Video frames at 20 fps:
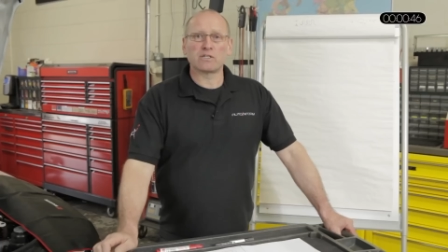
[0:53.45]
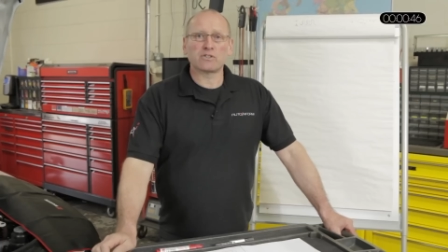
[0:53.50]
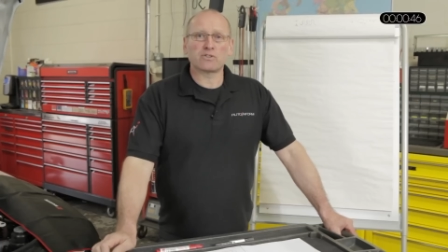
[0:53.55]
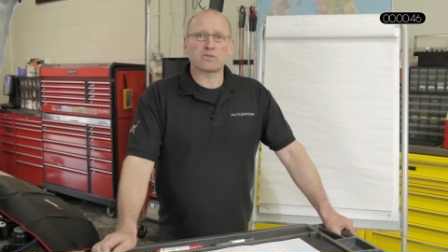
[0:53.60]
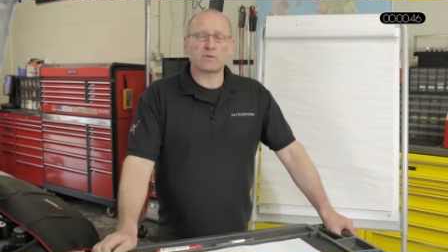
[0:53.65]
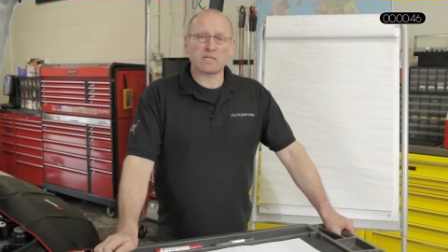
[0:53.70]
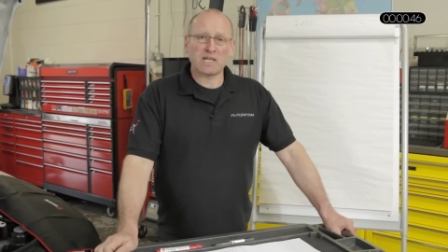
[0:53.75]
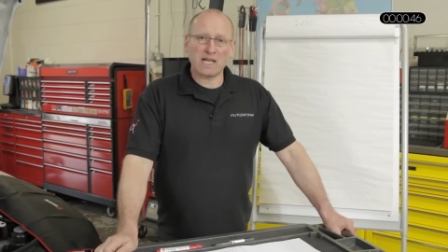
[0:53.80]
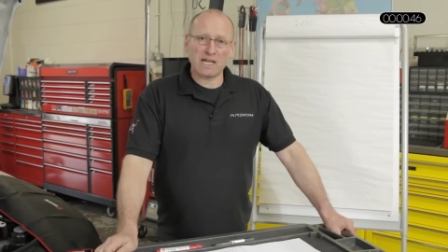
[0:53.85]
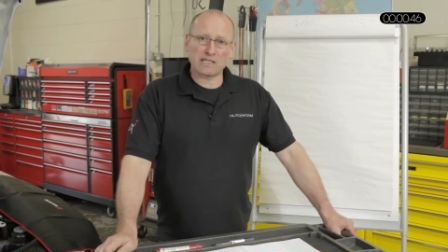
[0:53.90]

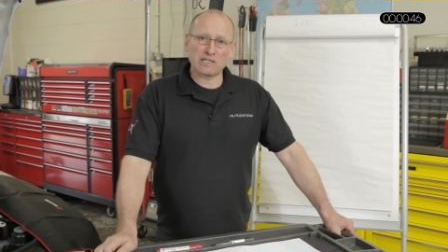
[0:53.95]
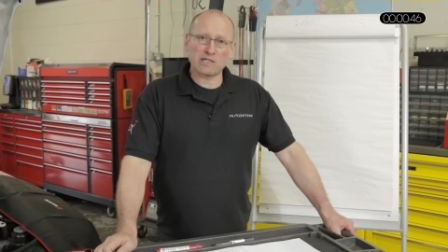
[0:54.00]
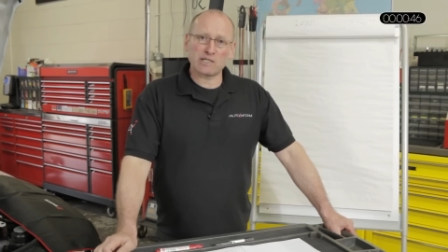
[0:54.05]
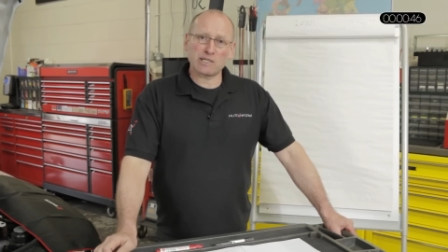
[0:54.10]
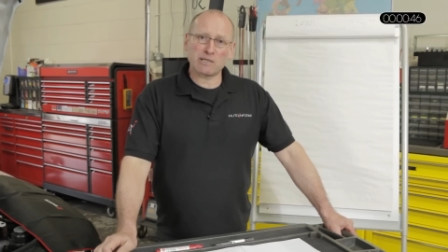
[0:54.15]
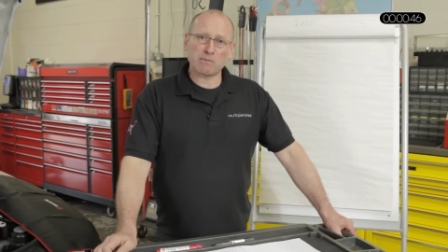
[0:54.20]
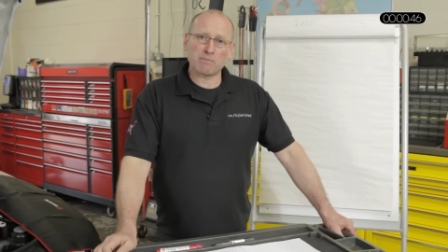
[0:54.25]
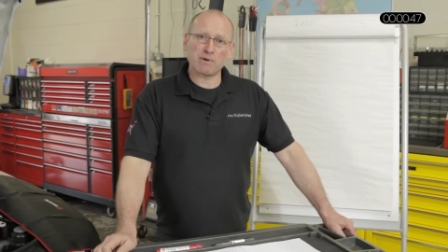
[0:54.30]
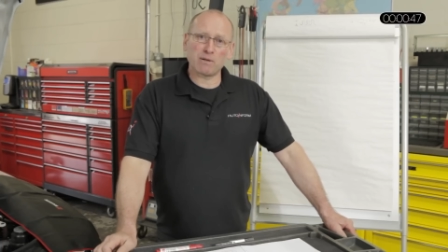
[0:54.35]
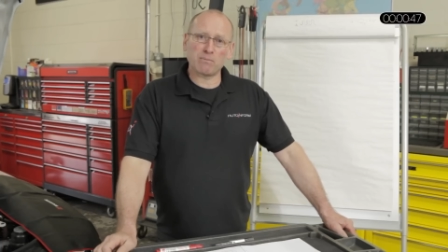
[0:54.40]
to a
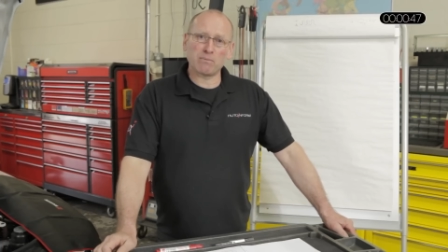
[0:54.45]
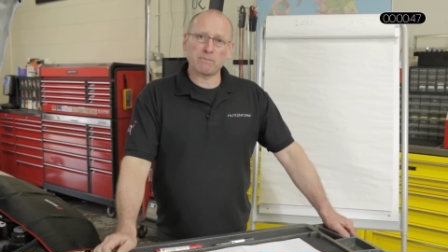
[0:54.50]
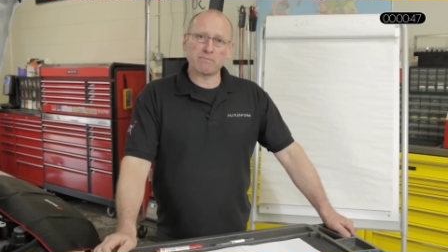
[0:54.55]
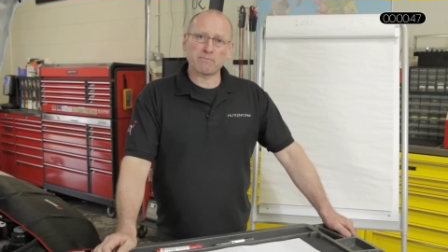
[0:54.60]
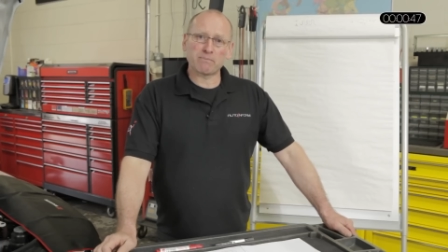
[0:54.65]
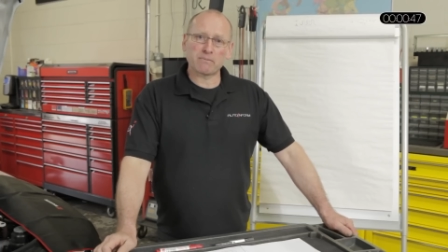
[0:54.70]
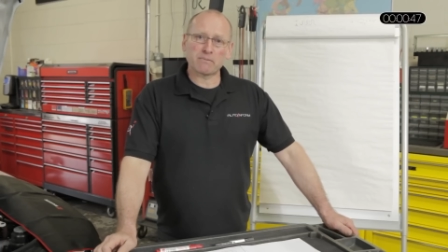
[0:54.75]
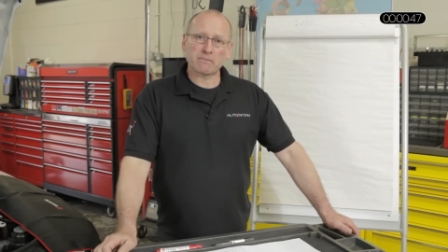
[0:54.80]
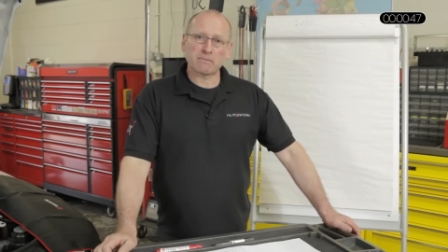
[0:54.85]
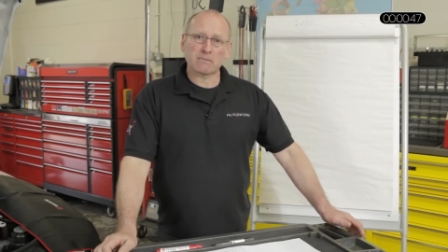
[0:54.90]
diagnostic problem?
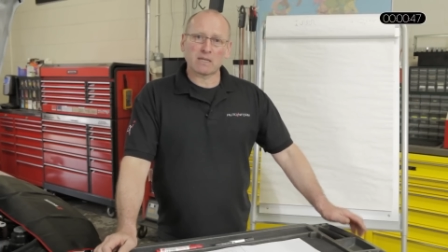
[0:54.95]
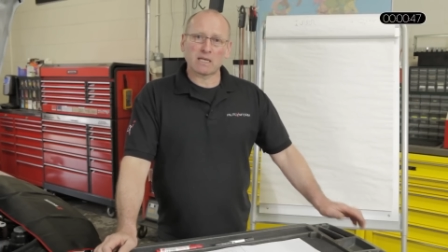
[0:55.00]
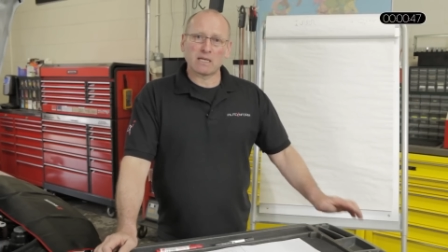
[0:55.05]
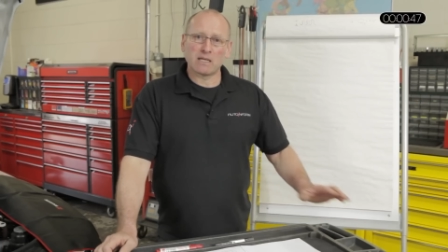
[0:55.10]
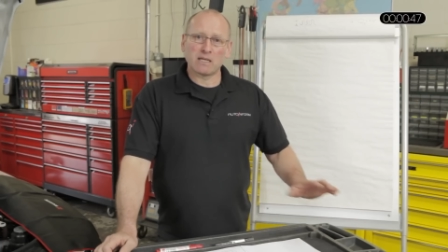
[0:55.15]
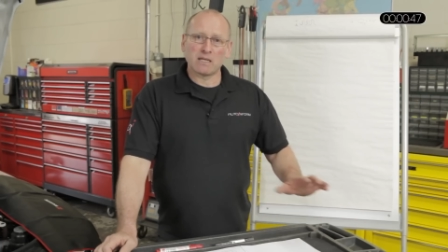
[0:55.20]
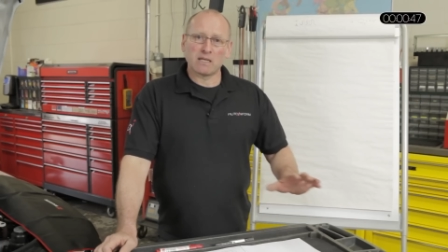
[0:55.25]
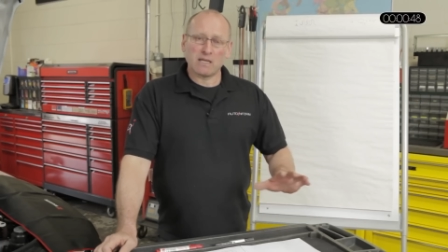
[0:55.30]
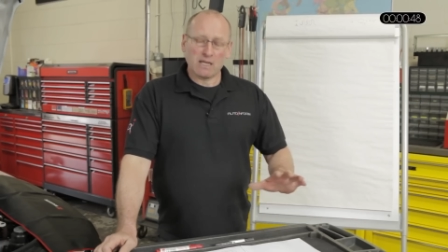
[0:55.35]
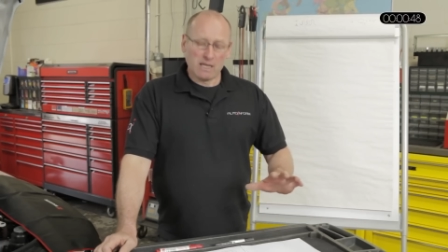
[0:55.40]

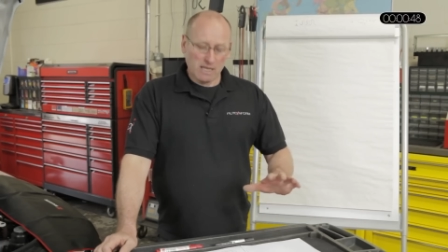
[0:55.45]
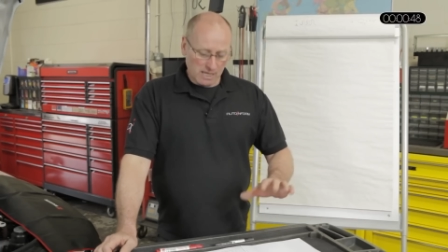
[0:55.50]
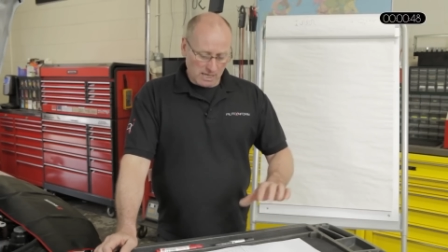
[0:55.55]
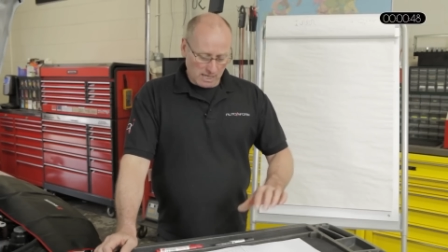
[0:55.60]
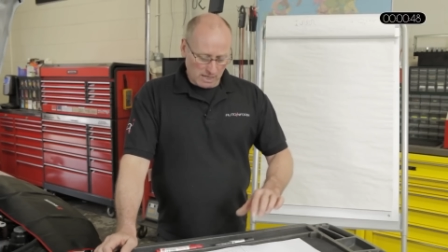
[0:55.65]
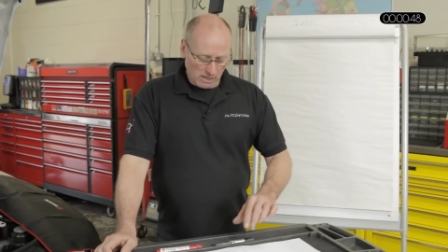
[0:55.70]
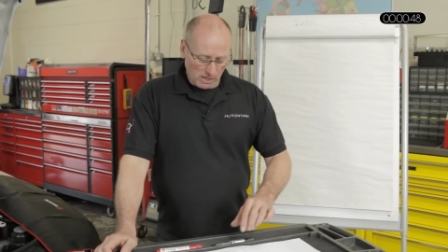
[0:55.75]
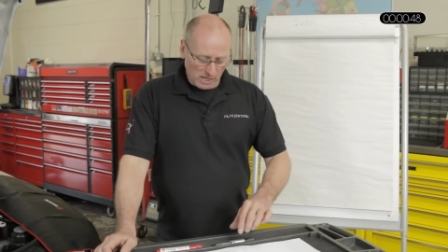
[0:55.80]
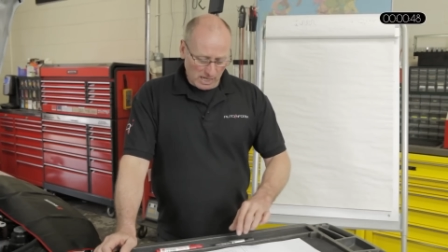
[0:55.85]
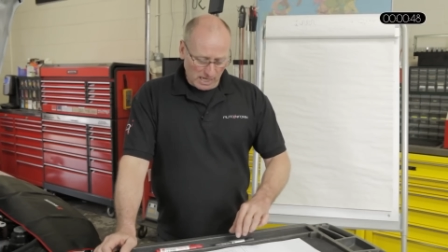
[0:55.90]

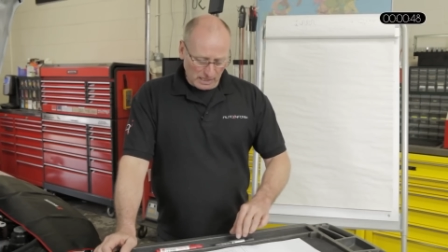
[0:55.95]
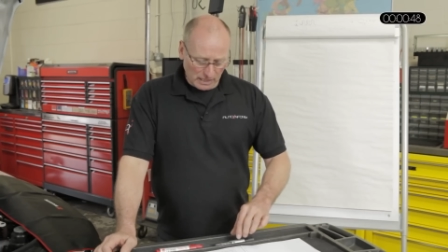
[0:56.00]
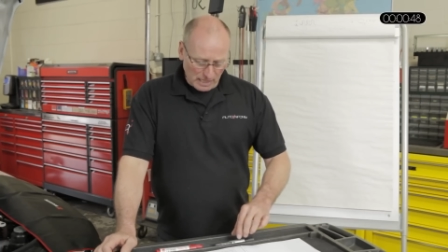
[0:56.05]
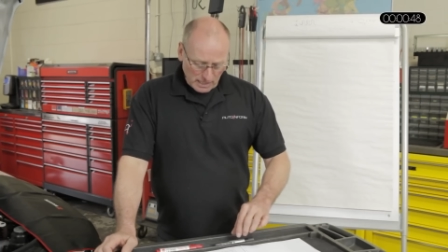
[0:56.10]
I'd